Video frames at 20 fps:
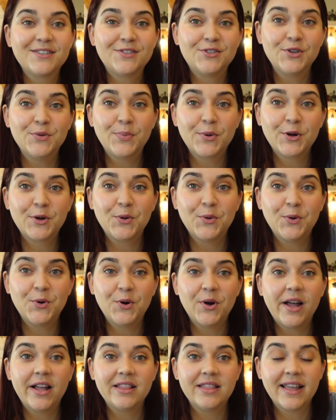Super cool
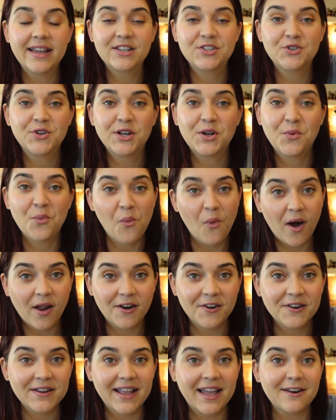electric
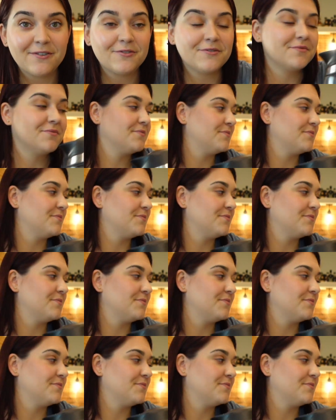water kettle.